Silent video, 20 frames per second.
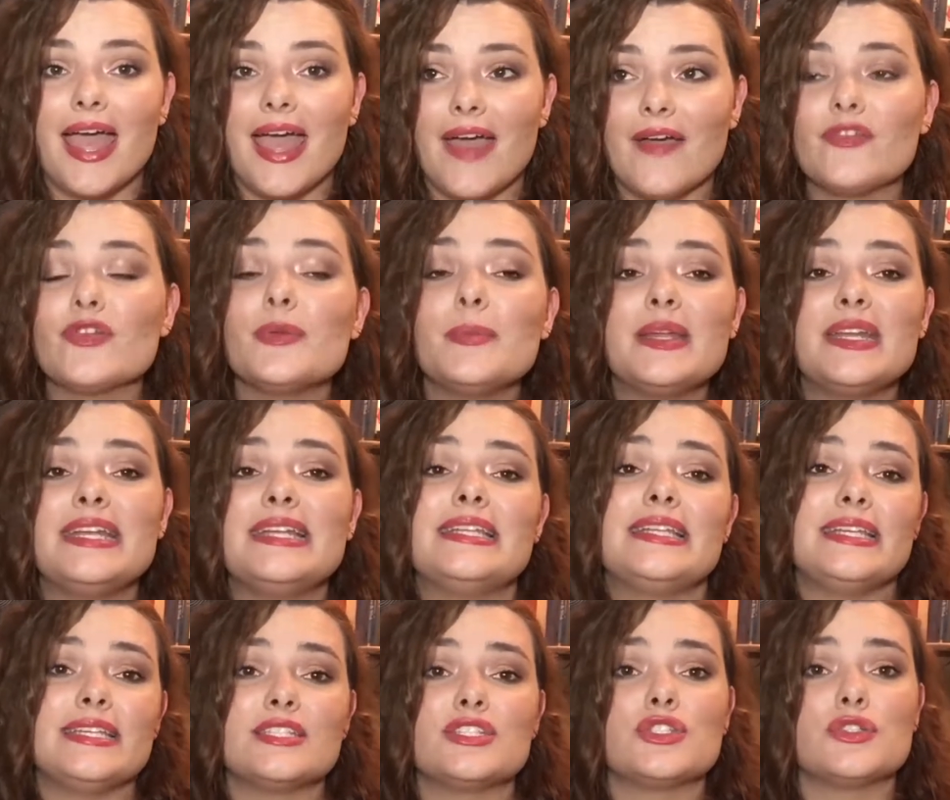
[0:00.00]
everybody
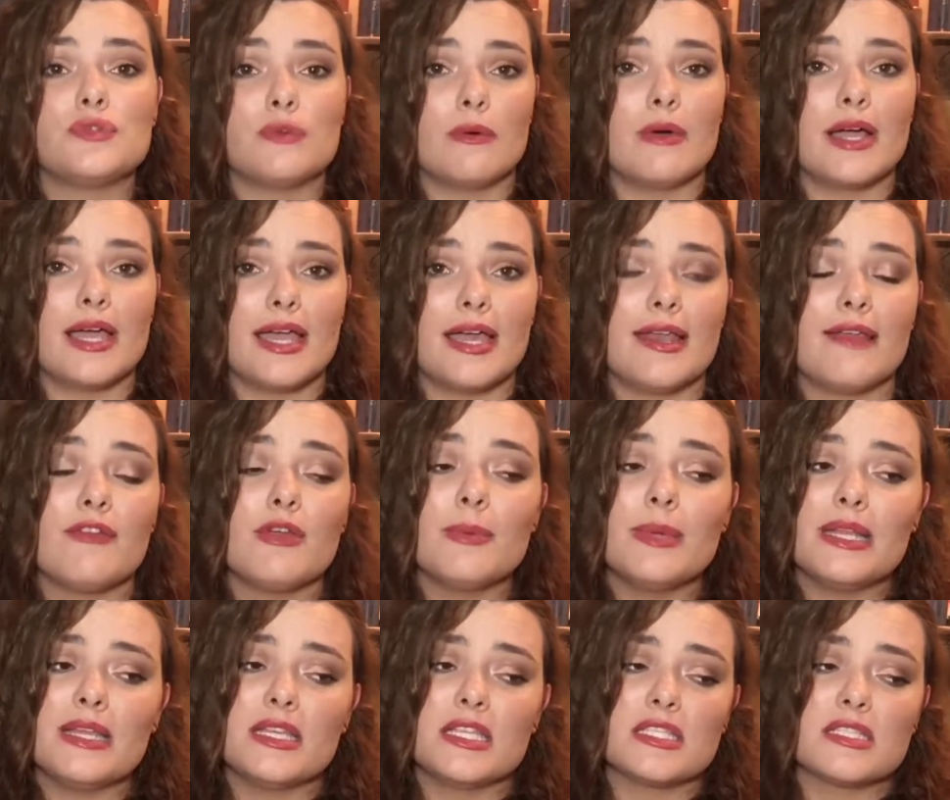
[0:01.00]
needs joy and
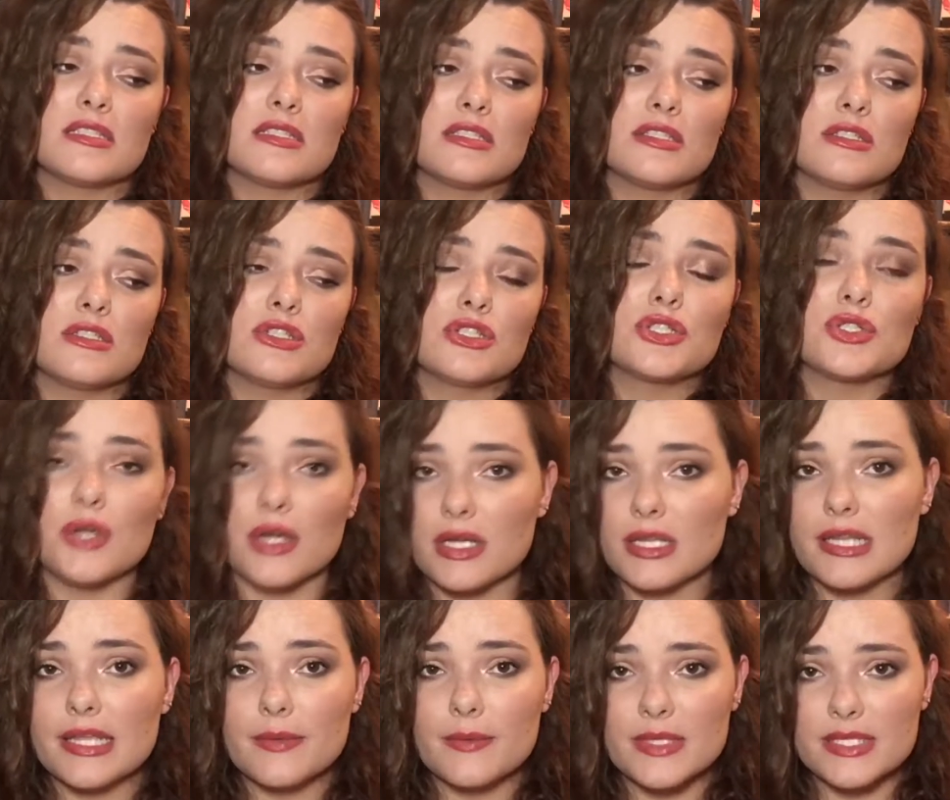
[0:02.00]
everybody is
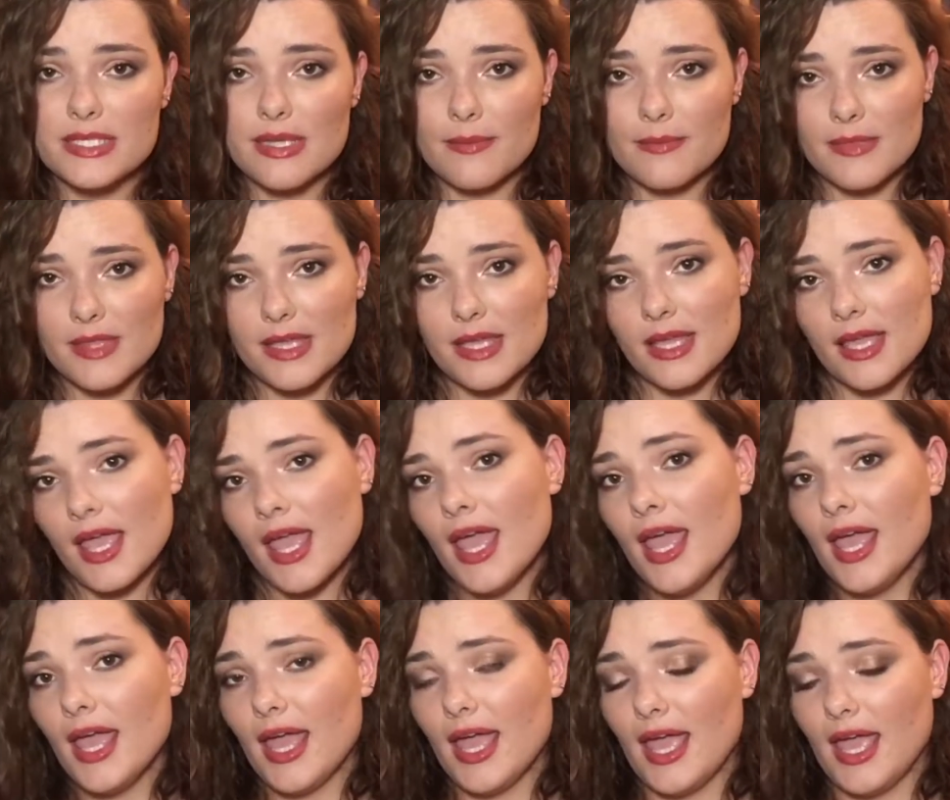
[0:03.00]
struggling with something,
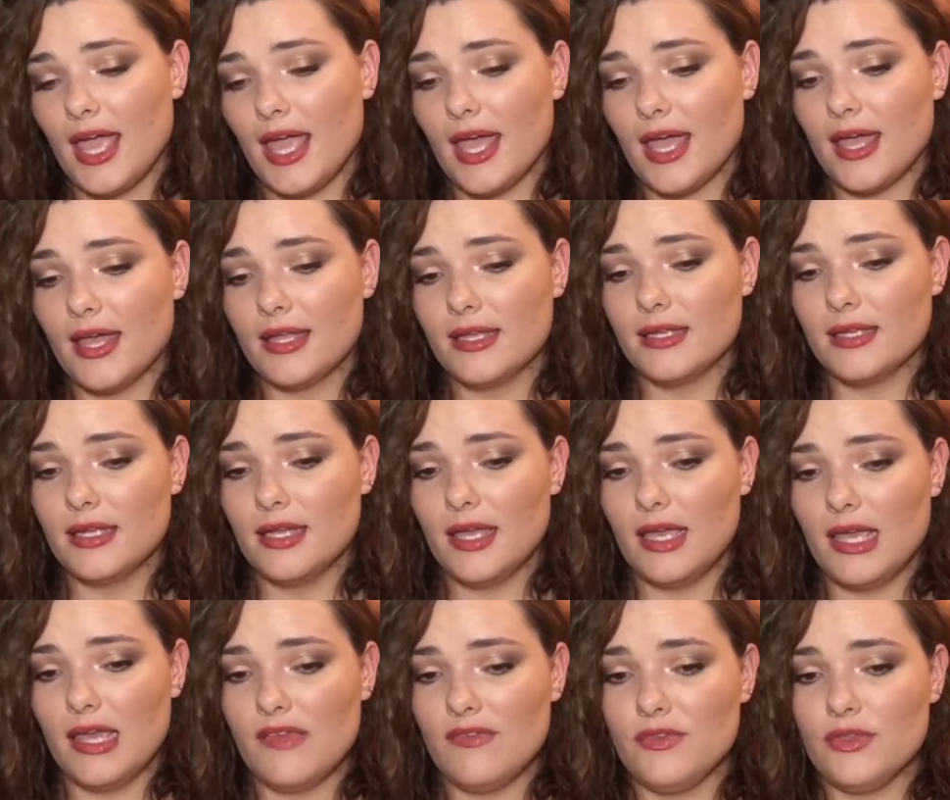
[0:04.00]
and
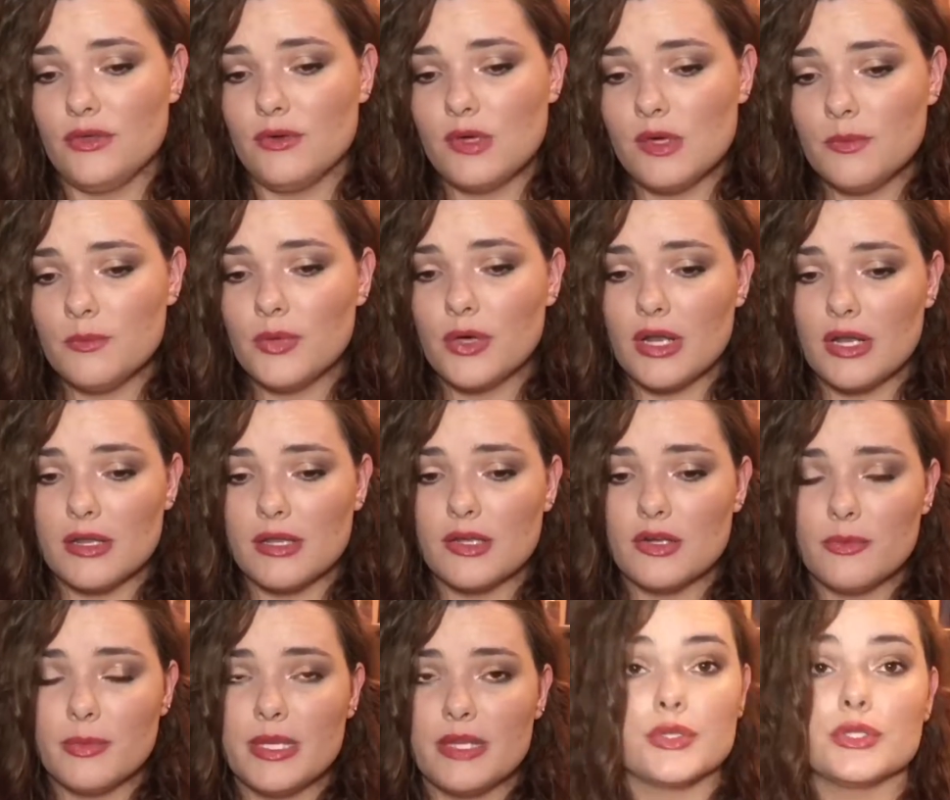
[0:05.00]
if you can put a
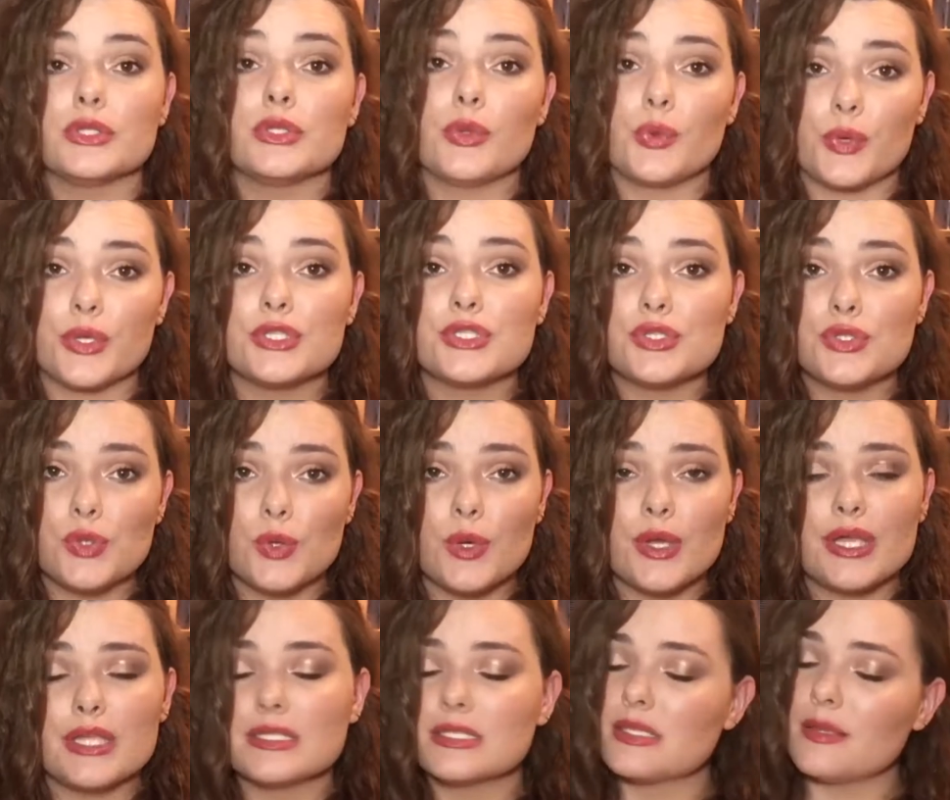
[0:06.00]
little bit of the Lord's
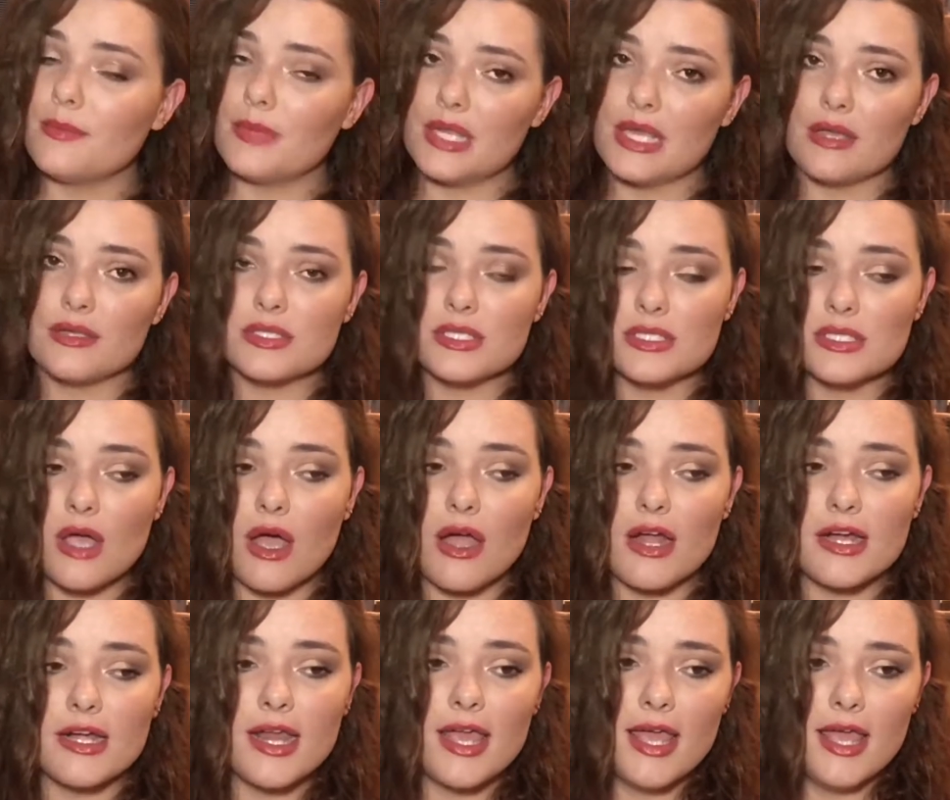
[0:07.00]
joy in somebody else's
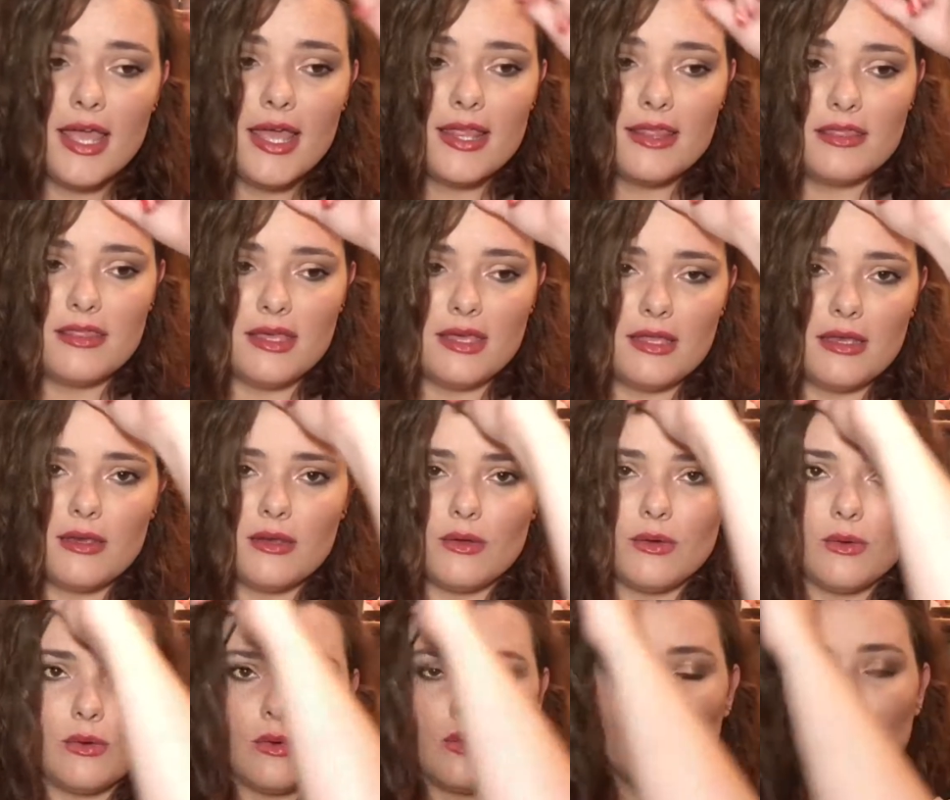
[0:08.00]
heart, then
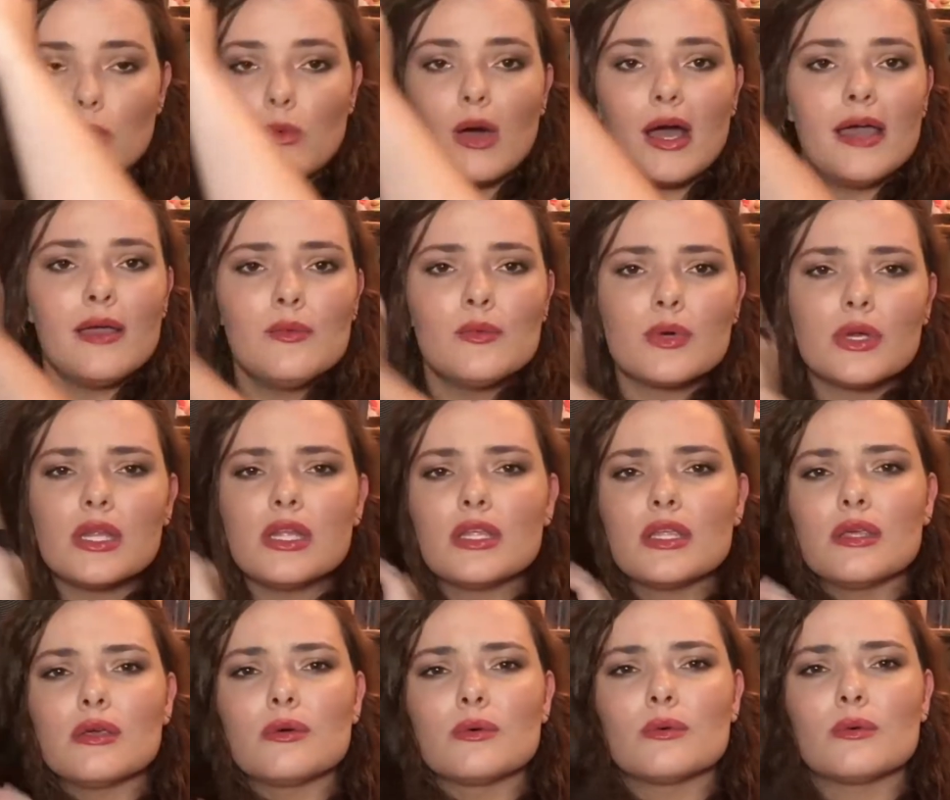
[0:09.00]
why
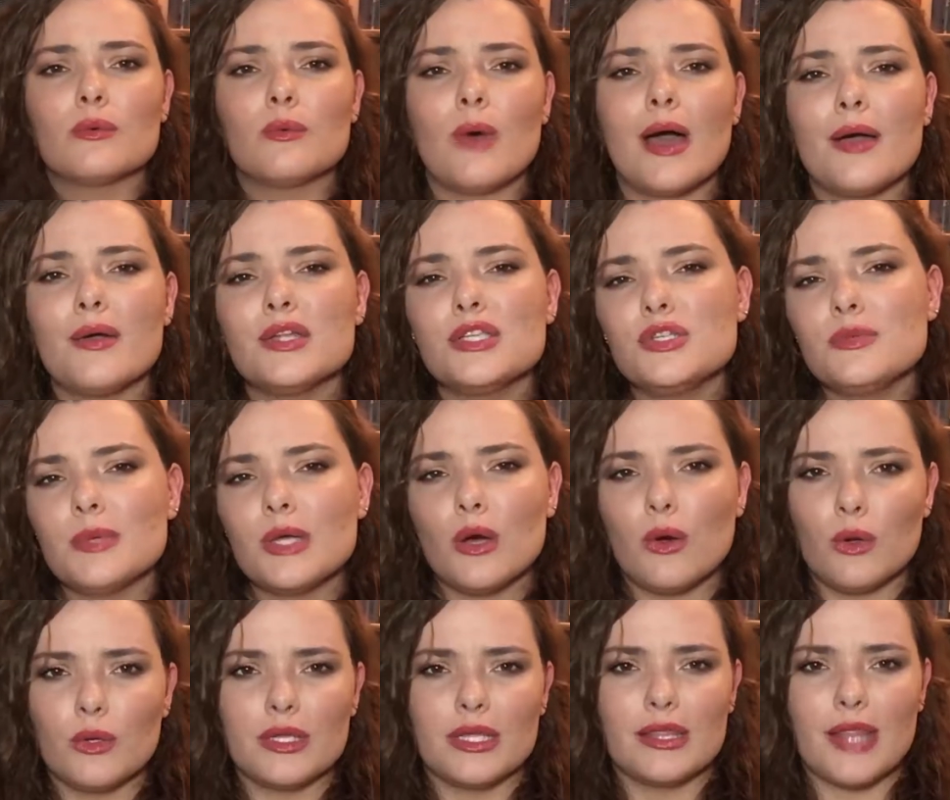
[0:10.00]
wouldn't you? Why would you be
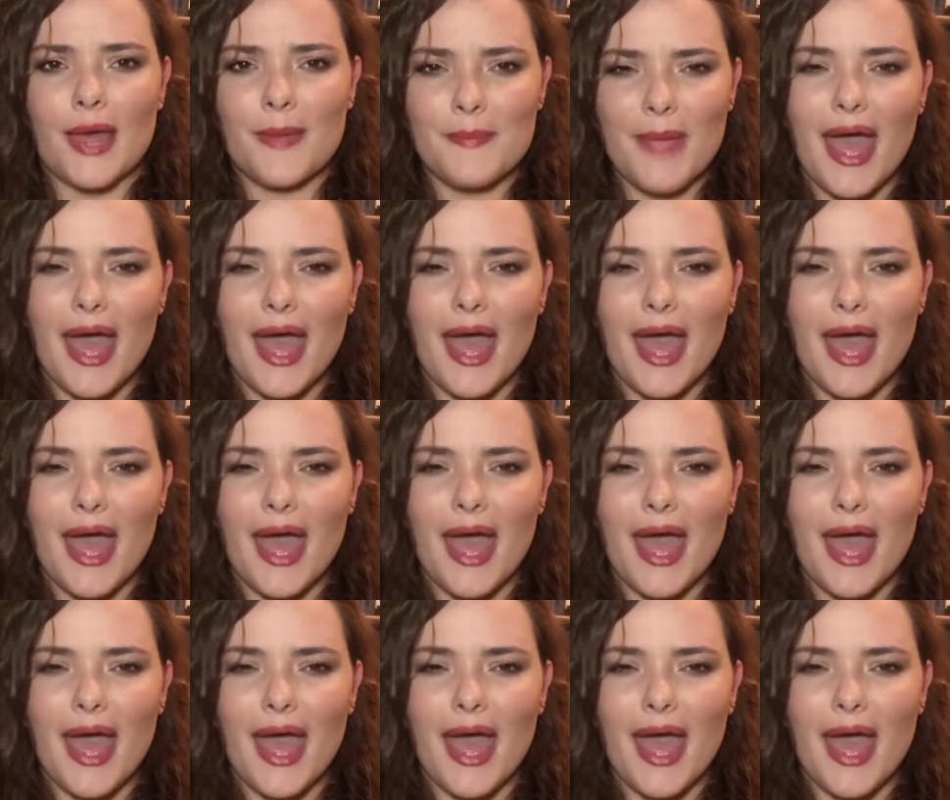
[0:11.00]
holding that